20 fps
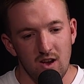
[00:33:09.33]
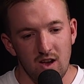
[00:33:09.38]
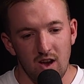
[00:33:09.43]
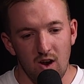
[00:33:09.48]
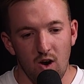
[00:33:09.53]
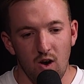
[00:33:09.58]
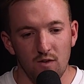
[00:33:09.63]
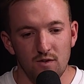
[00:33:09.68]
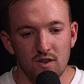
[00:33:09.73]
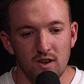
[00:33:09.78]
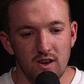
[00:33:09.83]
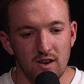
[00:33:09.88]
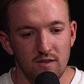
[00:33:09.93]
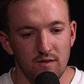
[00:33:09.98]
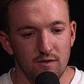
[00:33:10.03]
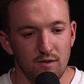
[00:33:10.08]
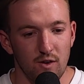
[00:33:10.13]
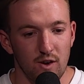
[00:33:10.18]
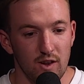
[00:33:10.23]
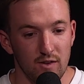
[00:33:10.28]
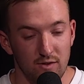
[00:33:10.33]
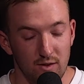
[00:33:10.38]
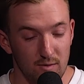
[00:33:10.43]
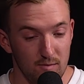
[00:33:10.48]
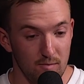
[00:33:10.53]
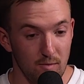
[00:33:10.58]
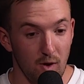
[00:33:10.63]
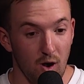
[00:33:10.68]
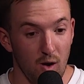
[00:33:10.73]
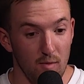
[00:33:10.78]
Often in footy, from
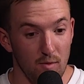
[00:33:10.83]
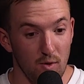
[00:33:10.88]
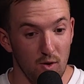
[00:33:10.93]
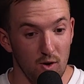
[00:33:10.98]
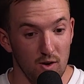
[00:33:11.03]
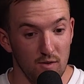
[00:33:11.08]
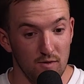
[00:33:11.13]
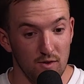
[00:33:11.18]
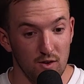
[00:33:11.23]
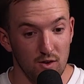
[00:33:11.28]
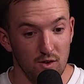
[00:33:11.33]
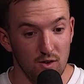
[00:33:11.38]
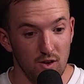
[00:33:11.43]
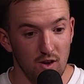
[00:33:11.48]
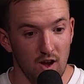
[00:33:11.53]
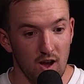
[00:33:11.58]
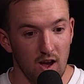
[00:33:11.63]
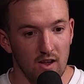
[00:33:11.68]
my point of view,